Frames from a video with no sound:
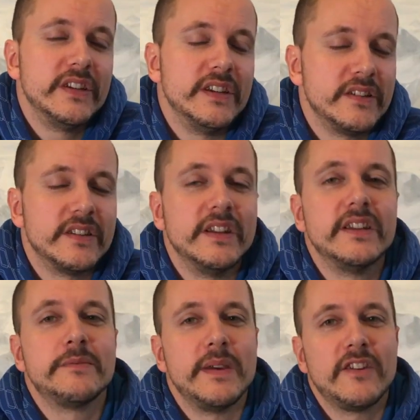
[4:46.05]
is that
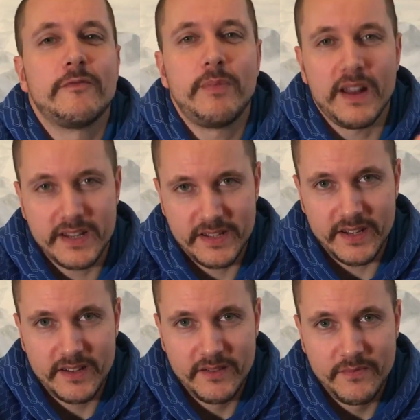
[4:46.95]
it's made of plastic.